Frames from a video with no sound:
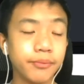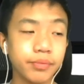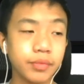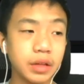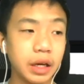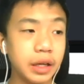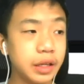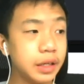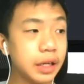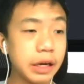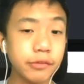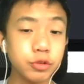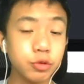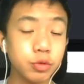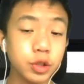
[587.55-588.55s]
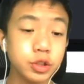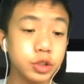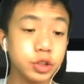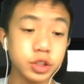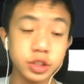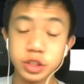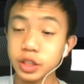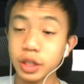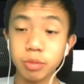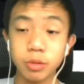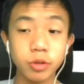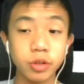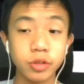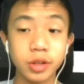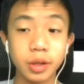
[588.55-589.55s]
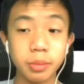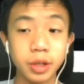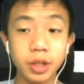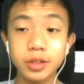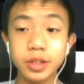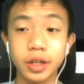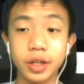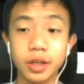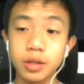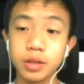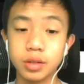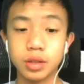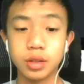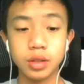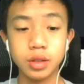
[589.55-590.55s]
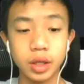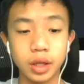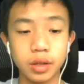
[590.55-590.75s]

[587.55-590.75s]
And then afterwards, you can just upload your thumbnail there. Yeah,